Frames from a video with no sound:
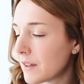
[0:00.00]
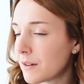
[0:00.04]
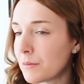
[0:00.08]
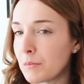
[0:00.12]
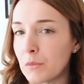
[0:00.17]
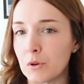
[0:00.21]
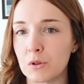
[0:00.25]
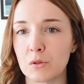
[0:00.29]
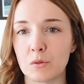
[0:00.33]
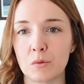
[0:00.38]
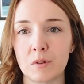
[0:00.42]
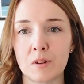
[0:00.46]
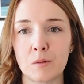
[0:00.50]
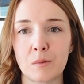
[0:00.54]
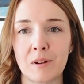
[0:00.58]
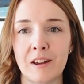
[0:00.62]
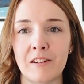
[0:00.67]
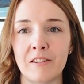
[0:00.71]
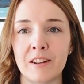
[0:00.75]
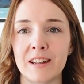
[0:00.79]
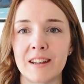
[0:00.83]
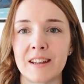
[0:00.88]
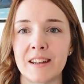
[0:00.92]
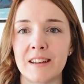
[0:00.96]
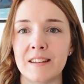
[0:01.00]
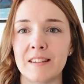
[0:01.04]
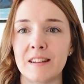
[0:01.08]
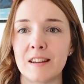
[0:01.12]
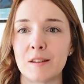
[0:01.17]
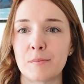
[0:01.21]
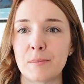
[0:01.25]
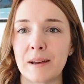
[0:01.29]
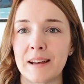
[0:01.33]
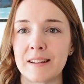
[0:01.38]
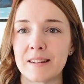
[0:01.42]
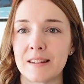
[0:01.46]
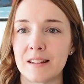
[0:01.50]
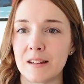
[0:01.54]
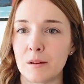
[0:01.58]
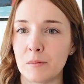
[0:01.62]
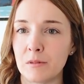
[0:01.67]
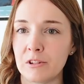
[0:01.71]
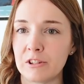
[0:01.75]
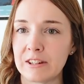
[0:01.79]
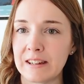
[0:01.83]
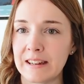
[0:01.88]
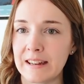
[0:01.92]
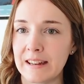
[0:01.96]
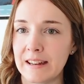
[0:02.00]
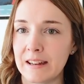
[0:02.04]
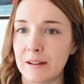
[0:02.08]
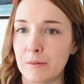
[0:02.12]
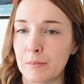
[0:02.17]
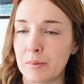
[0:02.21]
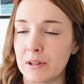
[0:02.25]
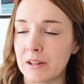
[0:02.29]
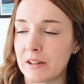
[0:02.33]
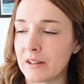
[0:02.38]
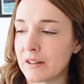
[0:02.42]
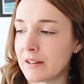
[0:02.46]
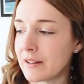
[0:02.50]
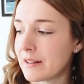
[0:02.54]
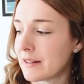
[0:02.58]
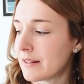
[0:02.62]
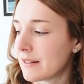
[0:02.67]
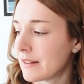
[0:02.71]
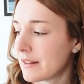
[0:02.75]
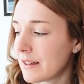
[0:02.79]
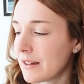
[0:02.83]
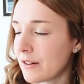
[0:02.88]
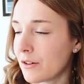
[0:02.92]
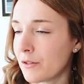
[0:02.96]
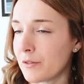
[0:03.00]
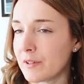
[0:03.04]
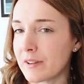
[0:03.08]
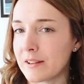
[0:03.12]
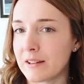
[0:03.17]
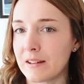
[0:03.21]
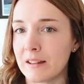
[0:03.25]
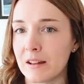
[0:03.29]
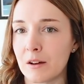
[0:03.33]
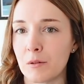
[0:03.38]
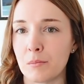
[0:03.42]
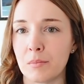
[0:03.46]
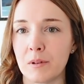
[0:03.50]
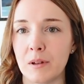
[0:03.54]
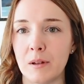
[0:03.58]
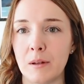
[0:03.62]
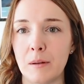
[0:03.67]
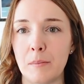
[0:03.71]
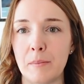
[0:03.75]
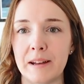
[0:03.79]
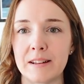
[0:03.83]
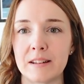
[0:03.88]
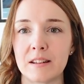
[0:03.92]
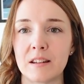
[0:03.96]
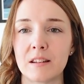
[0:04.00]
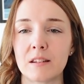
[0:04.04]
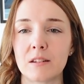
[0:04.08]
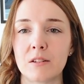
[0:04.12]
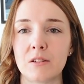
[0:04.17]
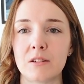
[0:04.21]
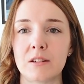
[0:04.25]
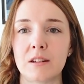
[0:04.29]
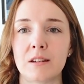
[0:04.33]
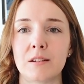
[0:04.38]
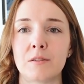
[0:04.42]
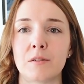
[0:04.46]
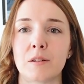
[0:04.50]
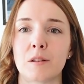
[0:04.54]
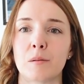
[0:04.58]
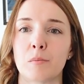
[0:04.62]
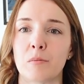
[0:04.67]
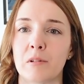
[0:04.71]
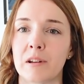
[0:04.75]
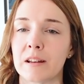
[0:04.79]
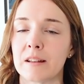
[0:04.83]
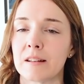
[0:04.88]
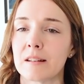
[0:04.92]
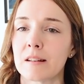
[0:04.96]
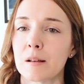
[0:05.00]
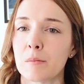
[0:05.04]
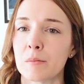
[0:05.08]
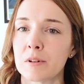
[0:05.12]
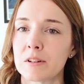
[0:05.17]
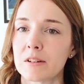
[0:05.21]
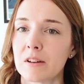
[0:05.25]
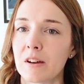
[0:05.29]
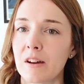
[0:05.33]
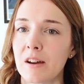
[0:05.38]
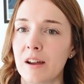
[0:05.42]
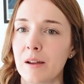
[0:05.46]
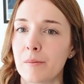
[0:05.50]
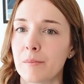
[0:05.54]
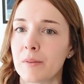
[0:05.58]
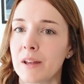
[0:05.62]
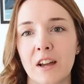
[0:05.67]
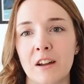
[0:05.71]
model is wearing in this pattern image here, because obviously that would be better suited for spring and summertime.